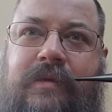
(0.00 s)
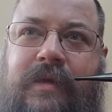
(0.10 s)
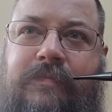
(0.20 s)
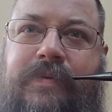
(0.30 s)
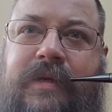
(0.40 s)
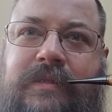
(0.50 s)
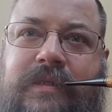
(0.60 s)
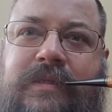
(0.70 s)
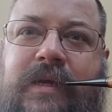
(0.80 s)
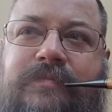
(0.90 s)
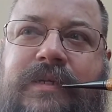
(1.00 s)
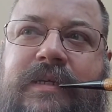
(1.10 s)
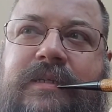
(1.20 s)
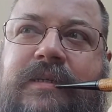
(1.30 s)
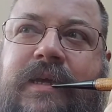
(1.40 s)
he picks a subject
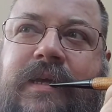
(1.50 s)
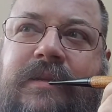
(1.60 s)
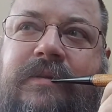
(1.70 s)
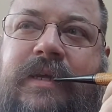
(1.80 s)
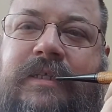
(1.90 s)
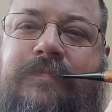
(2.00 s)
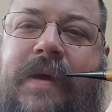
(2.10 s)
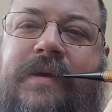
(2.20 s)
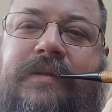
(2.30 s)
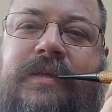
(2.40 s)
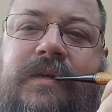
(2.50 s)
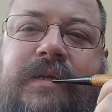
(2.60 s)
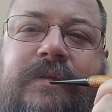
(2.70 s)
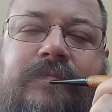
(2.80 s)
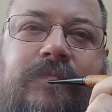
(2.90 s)
and expounds on it